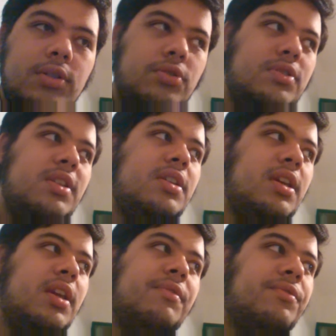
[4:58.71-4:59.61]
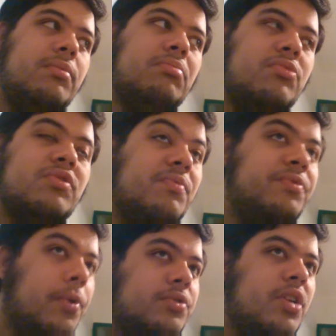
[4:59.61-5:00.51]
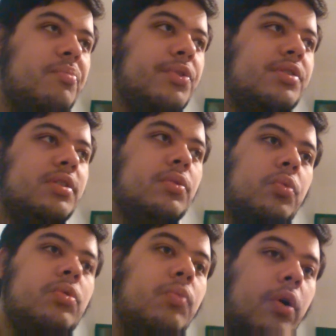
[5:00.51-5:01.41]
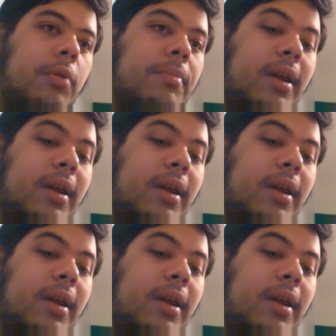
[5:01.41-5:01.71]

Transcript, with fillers: to see if for some reason it would work